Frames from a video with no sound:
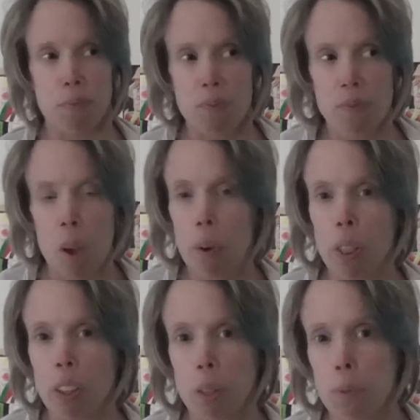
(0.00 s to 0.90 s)
No
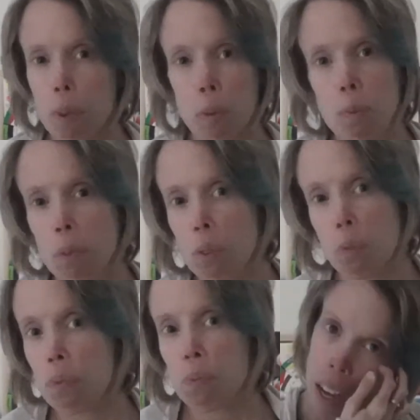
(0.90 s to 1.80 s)
other symptoms.
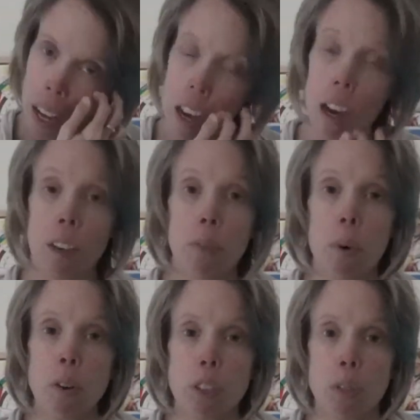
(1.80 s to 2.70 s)
I
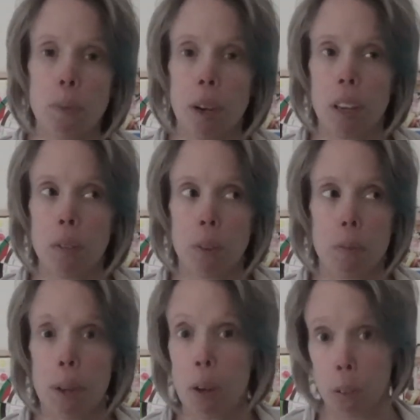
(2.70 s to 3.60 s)
watched one of
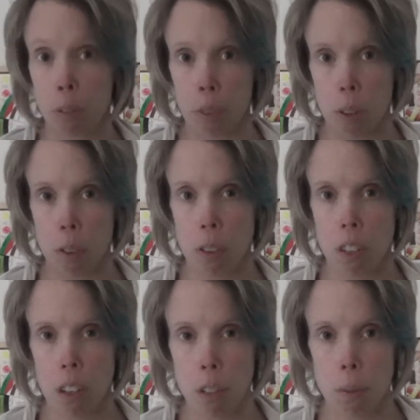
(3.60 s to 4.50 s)
my old vlogs
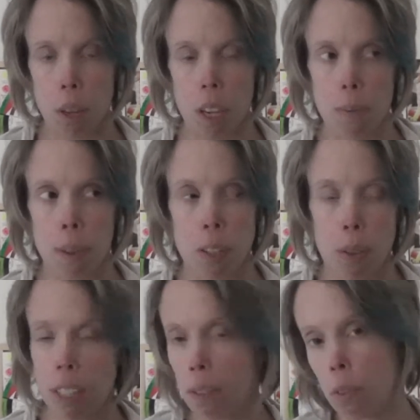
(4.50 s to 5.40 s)
last week, my
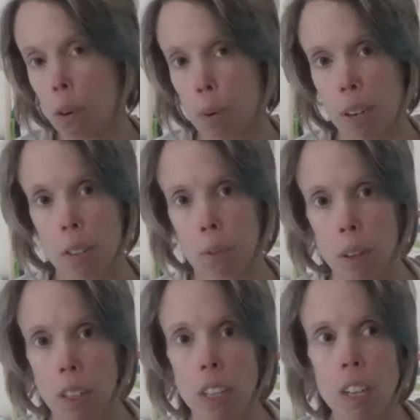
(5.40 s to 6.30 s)
24 weeks
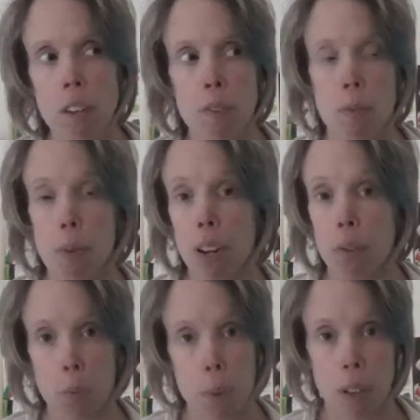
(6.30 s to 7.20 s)
one, from when I
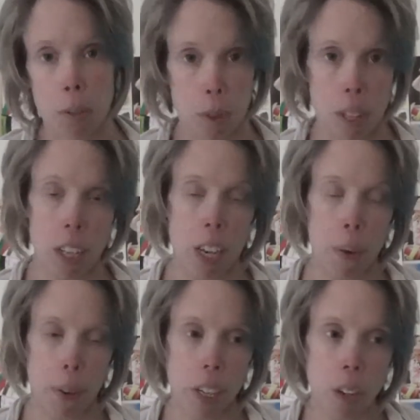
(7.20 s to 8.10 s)
was pregnant with Leo,
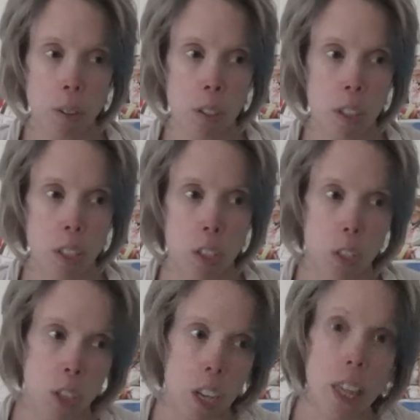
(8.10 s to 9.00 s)
and I noticed
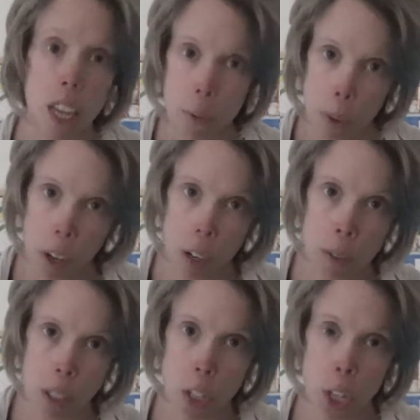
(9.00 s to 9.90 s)
that in that one I
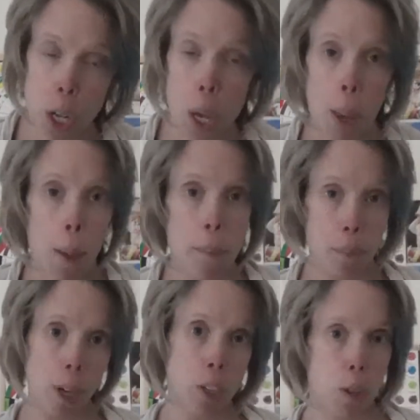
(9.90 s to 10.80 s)
was actually
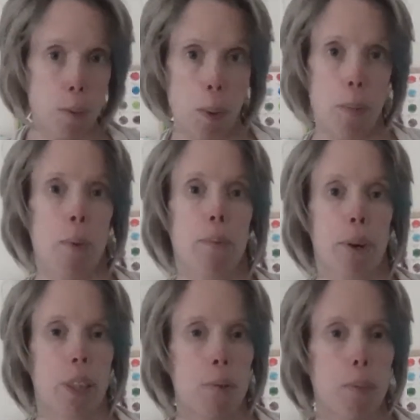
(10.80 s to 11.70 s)
measuring my bump
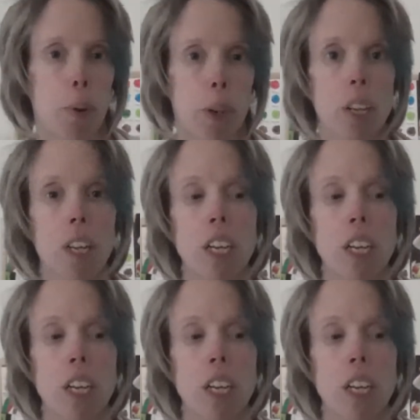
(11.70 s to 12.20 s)
at that point.